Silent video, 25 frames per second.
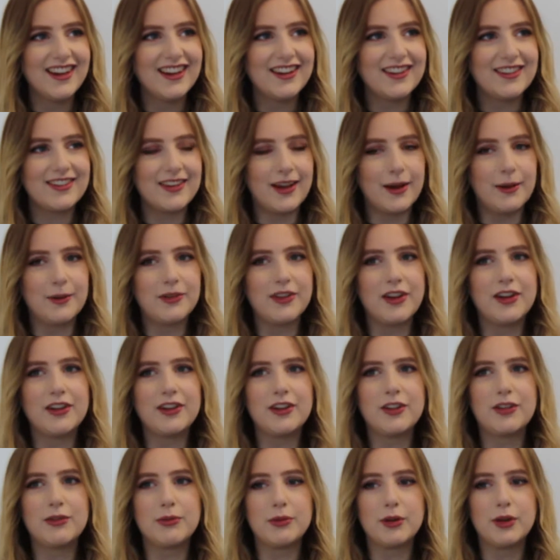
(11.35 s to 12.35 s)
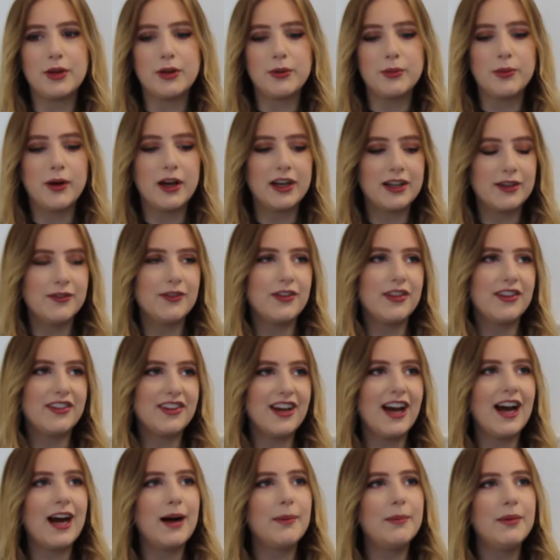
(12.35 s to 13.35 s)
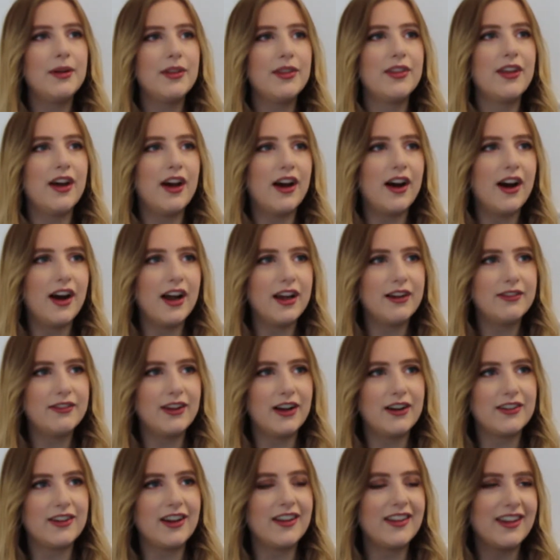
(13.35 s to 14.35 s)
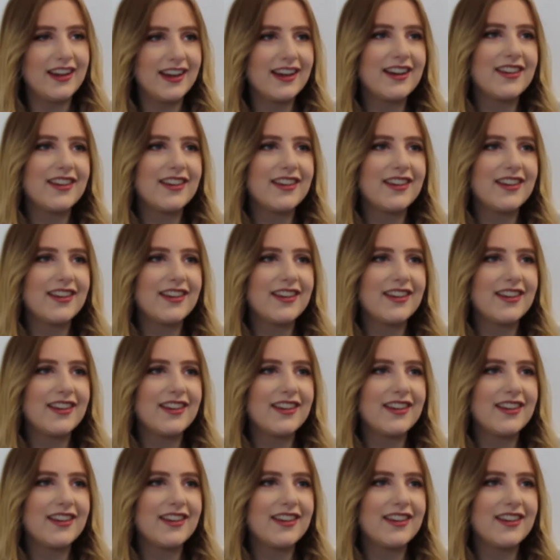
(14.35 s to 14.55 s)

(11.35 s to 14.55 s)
so it was only through working for the tab that I found out that it